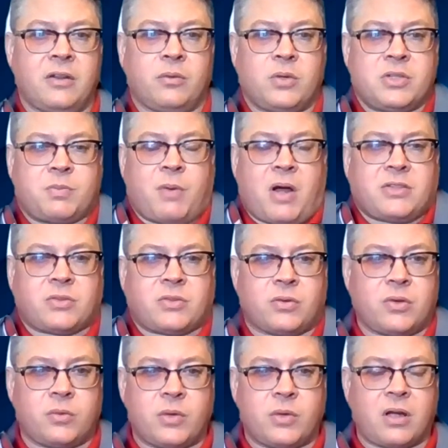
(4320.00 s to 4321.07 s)
in the response
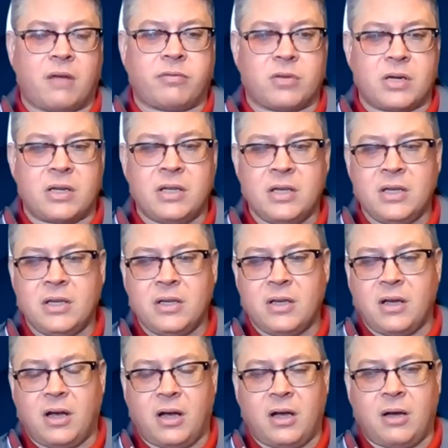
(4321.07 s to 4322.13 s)
or the recovery
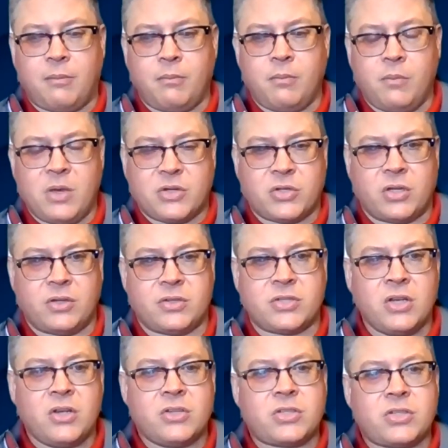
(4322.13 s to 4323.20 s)
um,
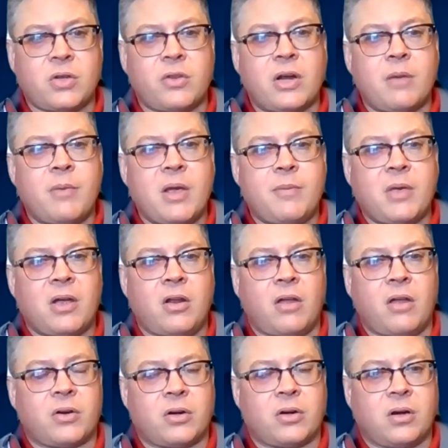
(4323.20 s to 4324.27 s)
missions. So there may be
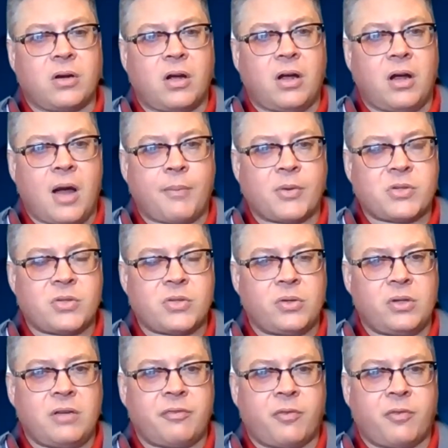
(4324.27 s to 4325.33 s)
another uh,
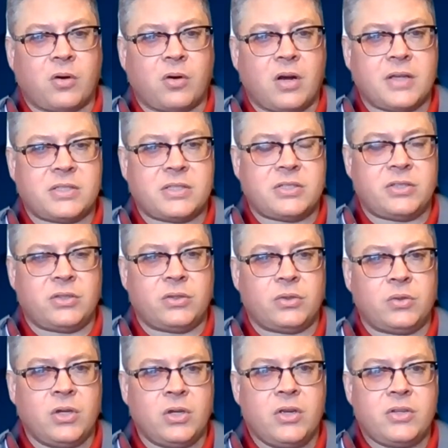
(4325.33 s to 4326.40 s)
opportunity for us
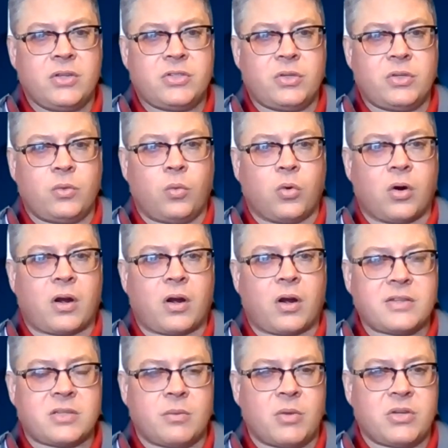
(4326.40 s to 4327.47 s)
to to work
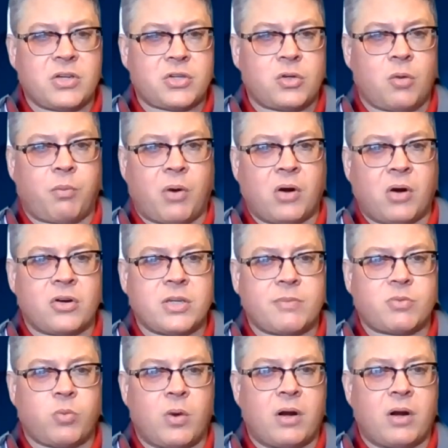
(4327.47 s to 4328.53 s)
on some additional
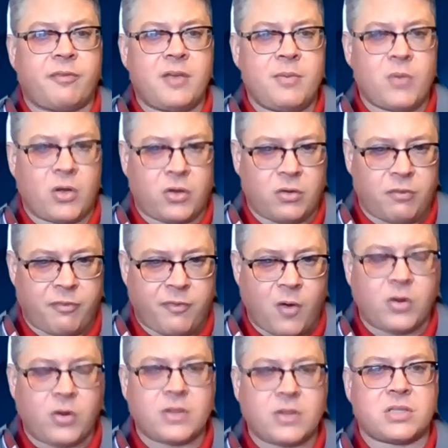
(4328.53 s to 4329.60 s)
partnerships where FEMA could
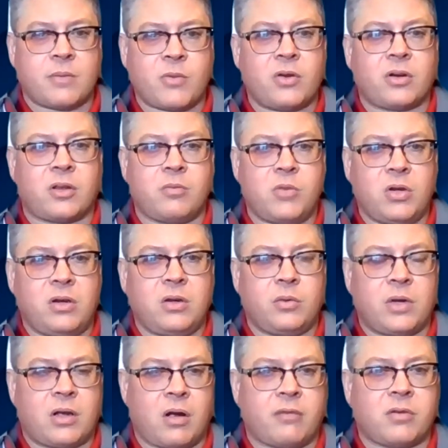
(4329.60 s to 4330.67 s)
focus some of their community
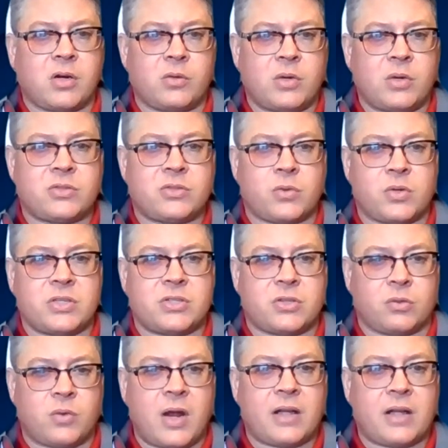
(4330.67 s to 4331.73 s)
recovery resources
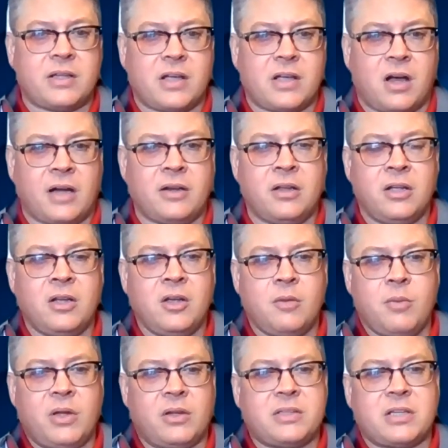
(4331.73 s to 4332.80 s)
directly on
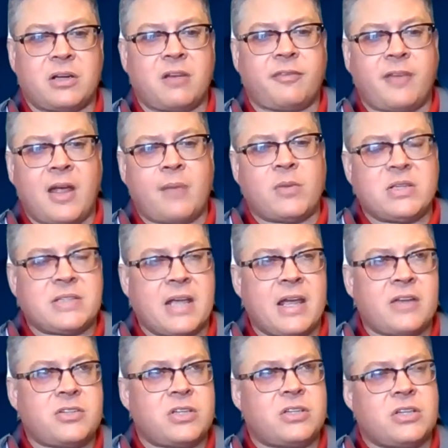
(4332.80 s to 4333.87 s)
military families.
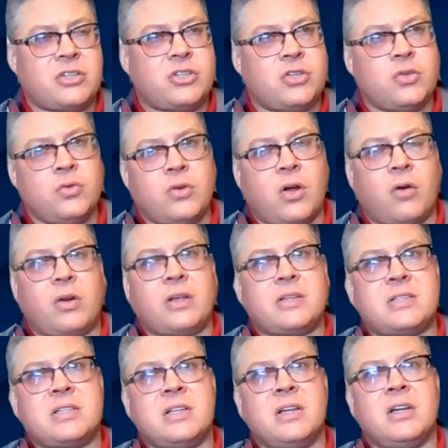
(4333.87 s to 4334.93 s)
Angie, did you
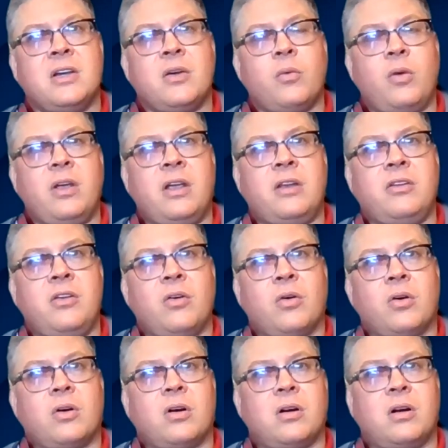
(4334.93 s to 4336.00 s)
notice? in
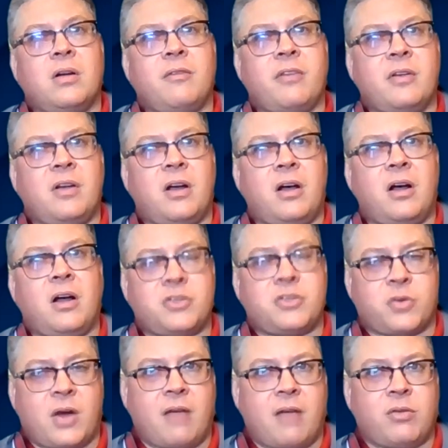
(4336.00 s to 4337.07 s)
your uh,
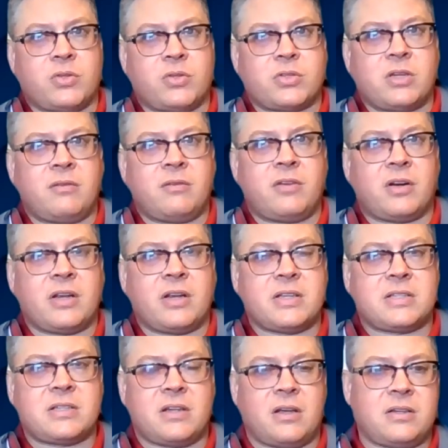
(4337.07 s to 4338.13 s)
travels in
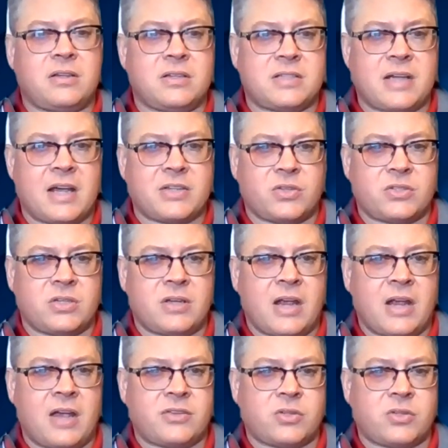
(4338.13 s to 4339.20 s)
various uh, disasters and
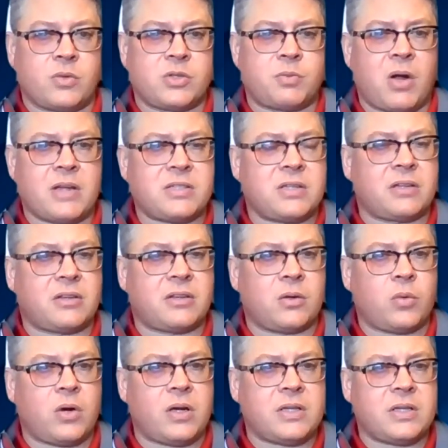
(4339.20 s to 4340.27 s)
hazard response that
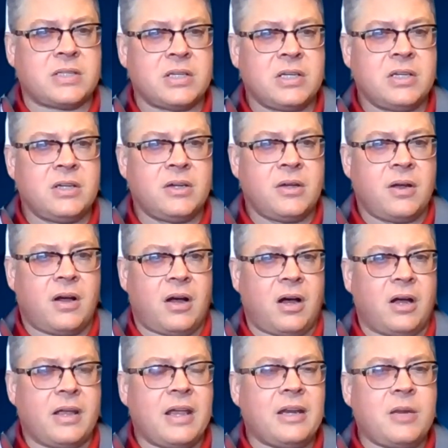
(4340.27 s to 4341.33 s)
there was
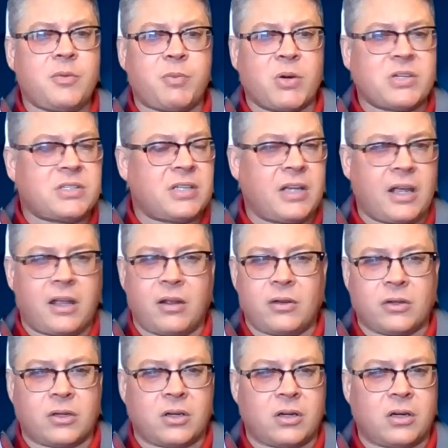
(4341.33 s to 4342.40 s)
uh, any
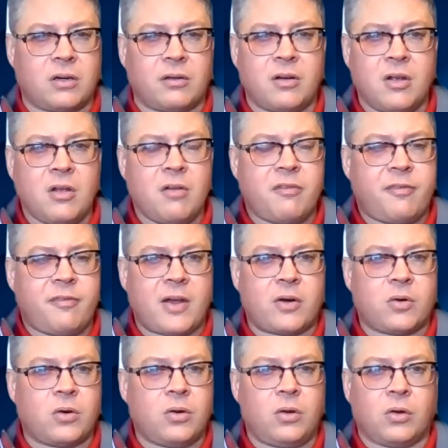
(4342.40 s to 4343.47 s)
particular
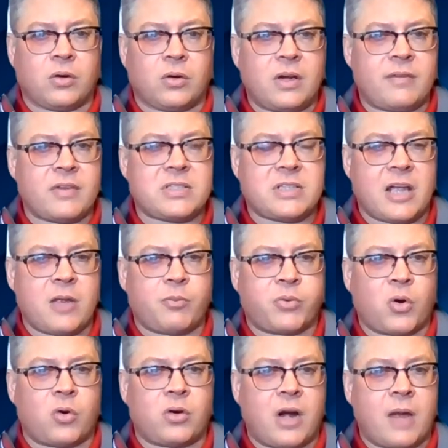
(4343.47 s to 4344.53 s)
federal or even state
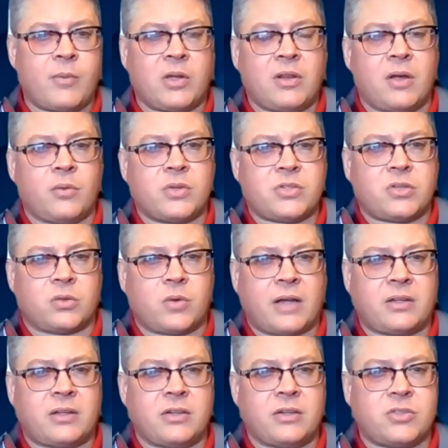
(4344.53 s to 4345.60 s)
programming that was
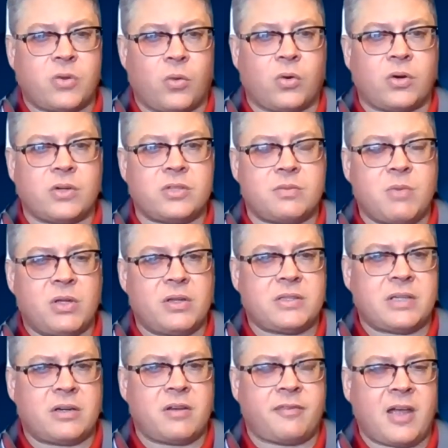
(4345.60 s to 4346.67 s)
directed towards
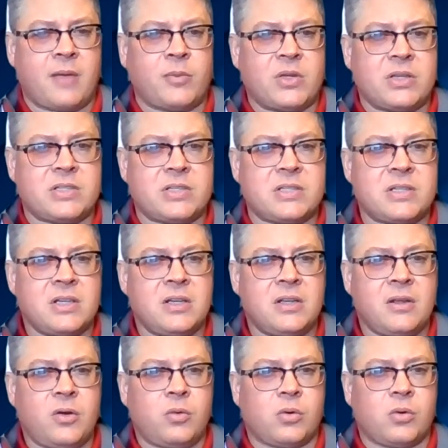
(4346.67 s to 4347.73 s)
military families
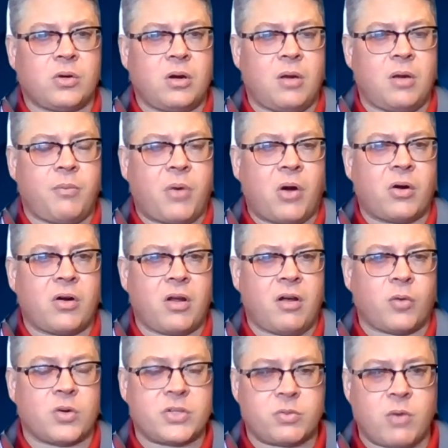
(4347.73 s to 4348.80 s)
who were a part
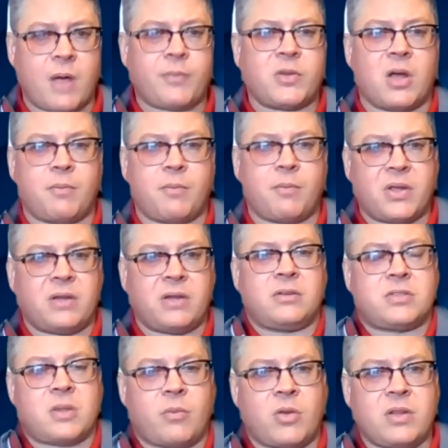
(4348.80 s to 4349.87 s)
of or swept up in
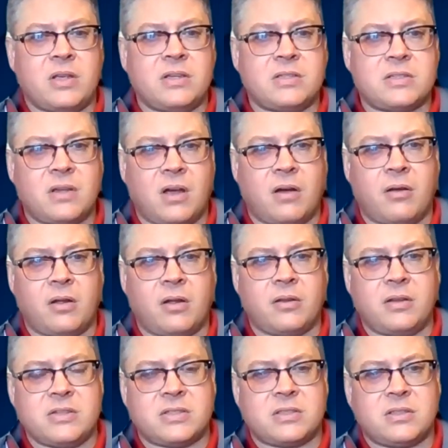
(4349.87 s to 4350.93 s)
some of these uh,
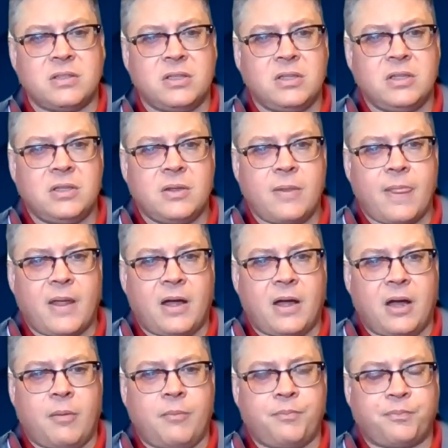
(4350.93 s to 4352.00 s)
these
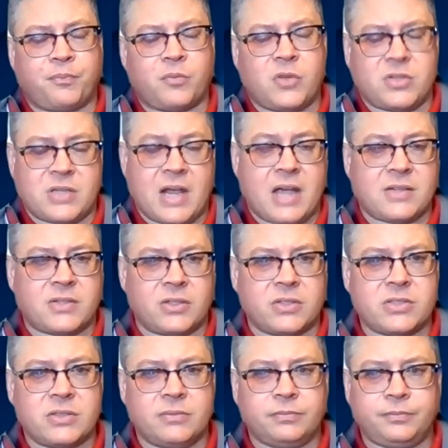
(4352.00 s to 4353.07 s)
um,
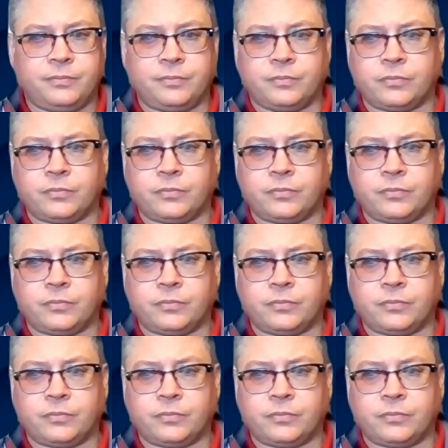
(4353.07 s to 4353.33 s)
disasters?